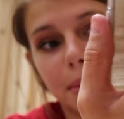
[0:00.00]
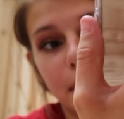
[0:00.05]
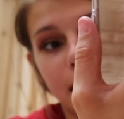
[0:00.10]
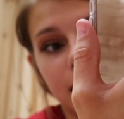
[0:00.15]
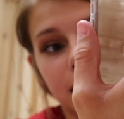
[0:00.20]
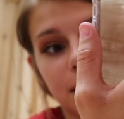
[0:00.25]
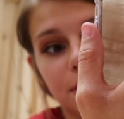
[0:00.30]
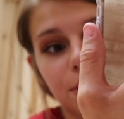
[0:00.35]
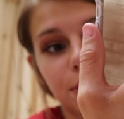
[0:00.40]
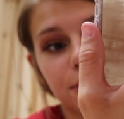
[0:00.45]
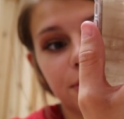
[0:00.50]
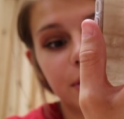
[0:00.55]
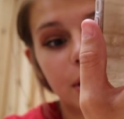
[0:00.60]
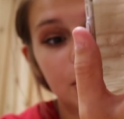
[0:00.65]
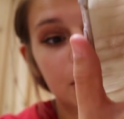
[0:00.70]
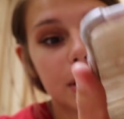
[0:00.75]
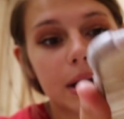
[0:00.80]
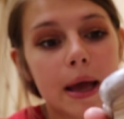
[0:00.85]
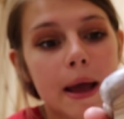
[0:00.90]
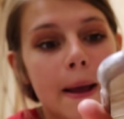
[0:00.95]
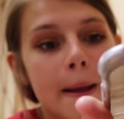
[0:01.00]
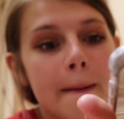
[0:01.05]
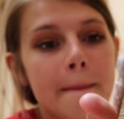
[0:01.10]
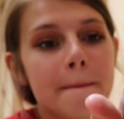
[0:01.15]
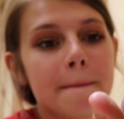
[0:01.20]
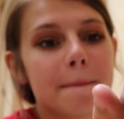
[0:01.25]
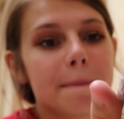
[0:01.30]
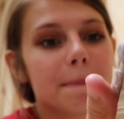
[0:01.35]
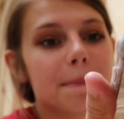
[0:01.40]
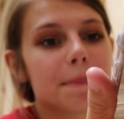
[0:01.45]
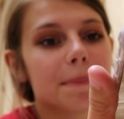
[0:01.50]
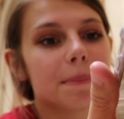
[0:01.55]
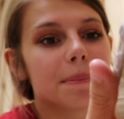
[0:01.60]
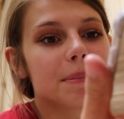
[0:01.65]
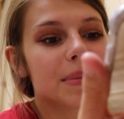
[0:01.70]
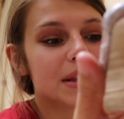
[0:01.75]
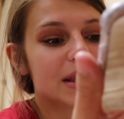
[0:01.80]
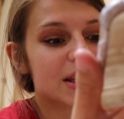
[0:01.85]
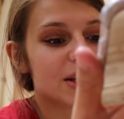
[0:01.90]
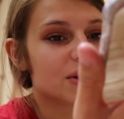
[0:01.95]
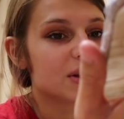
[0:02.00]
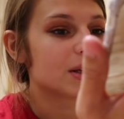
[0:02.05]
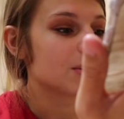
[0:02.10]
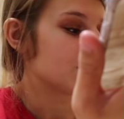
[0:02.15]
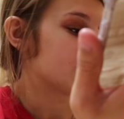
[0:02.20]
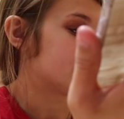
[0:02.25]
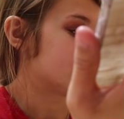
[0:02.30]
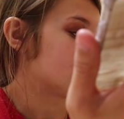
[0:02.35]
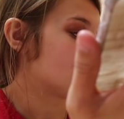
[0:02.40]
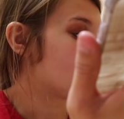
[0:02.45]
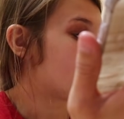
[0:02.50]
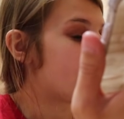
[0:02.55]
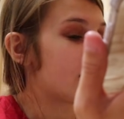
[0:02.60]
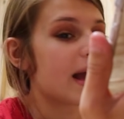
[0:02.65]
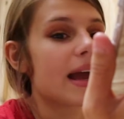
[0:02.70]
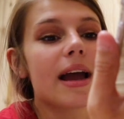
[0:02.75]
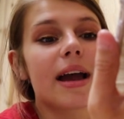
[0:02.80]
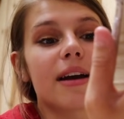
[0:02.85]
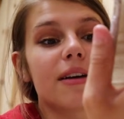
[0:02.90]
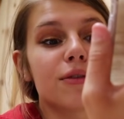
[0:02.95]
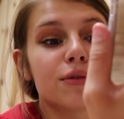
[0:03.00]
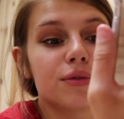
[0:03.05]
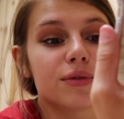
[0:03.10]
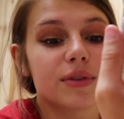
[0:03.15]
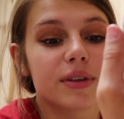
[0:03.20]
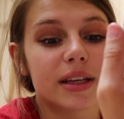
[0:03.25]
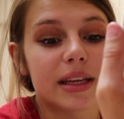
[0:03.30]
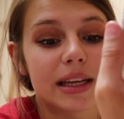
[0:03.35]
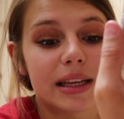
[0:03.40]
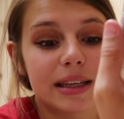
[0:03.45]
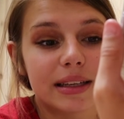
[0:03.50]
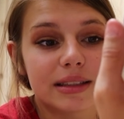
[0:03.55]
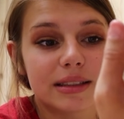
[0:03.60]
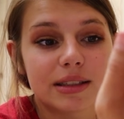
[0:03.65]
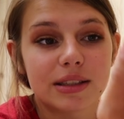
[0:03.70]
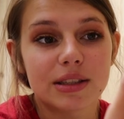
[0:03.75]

the back of your phone. But the only reason why I have it